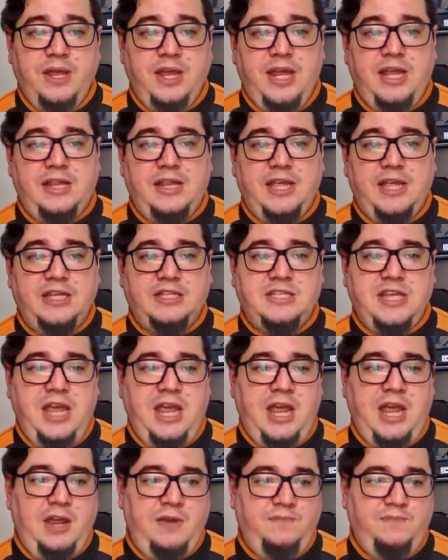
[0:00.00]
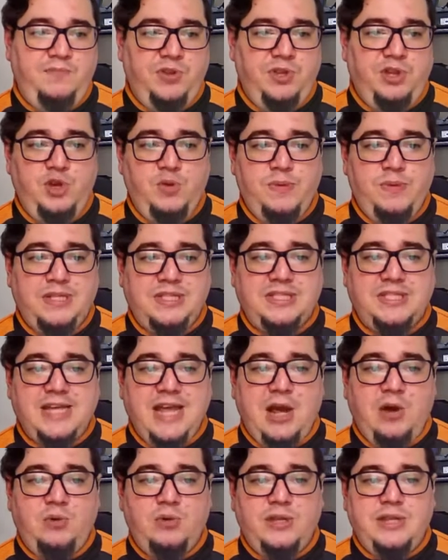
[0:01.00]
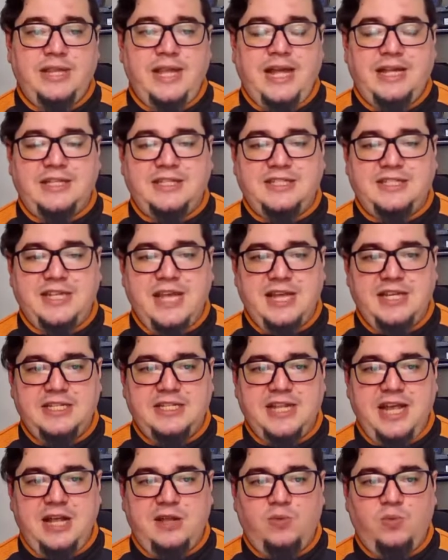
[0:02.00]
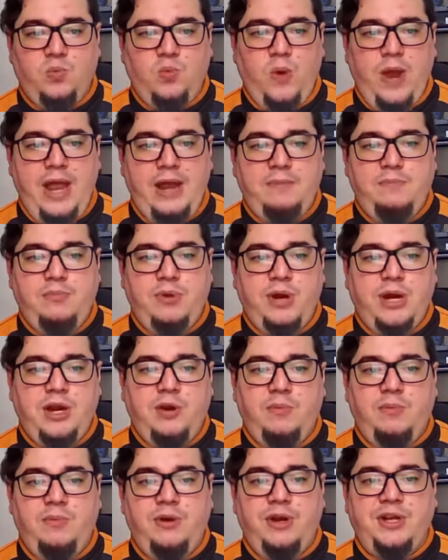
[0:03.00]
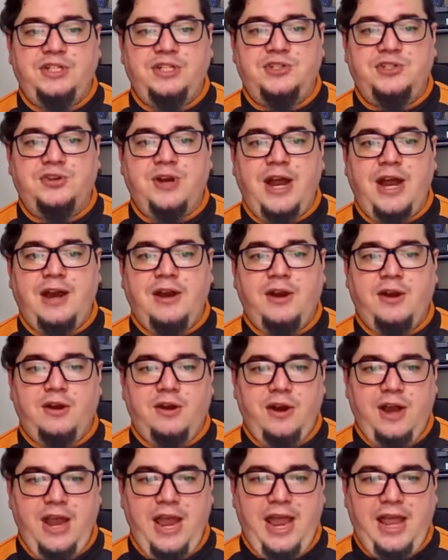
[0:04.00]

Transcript: It is a human scout that says that when Brayer Bridge Tracker